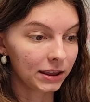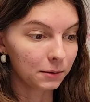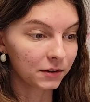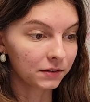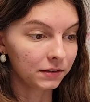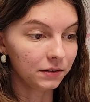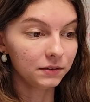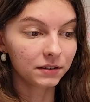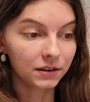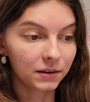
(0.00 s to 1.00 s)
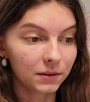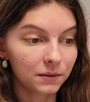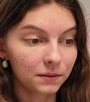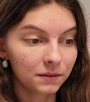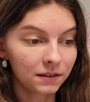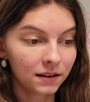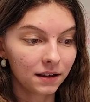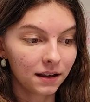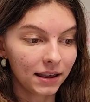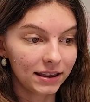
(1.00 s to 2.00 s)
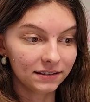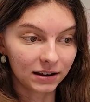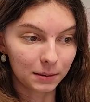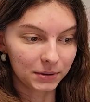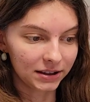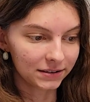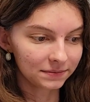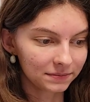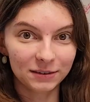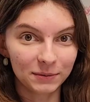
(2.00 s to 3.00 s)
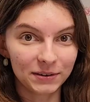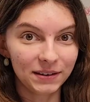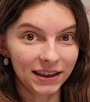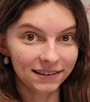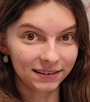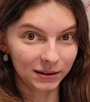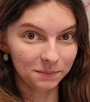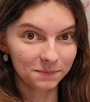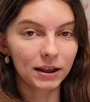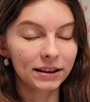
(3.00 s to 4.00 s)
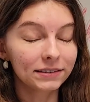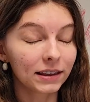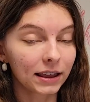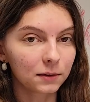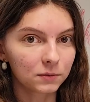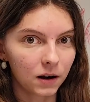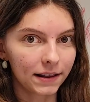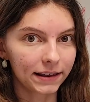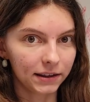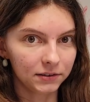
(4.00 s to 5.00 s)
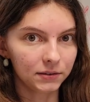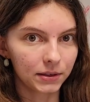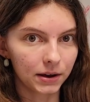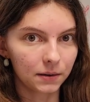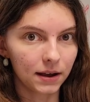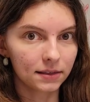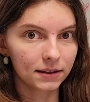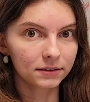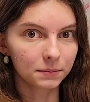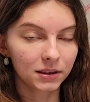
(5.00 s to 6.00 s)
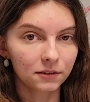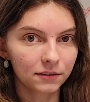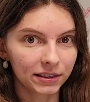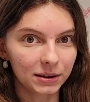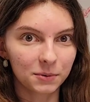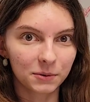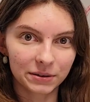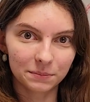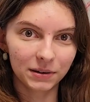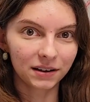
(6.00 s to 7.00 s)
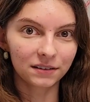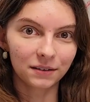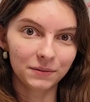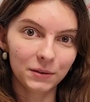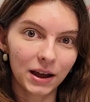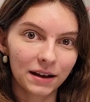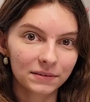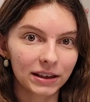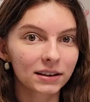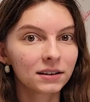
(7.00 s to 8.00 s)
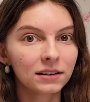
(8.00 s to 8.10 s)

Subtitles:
He wants you to know insomnia. That's when you can't sleep. It's a chronic issue though, and that's something that's really important because if you have like